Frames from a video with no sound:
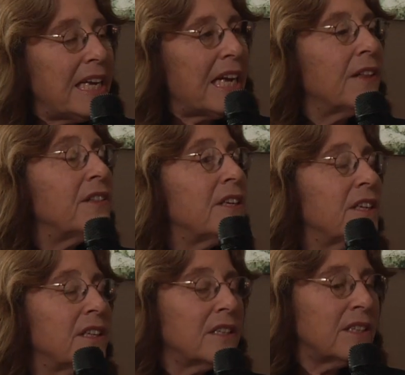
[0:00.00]
Yeah,
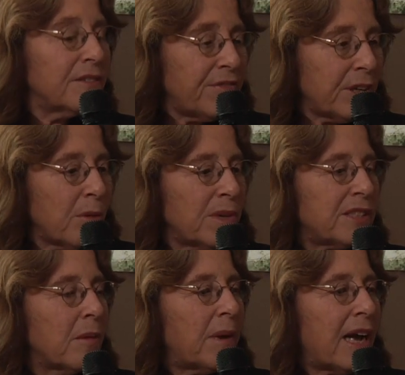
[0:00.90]
the film
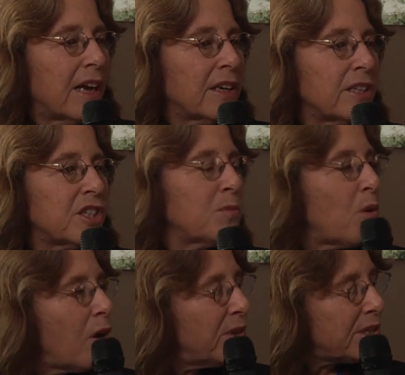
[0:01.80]
is about a small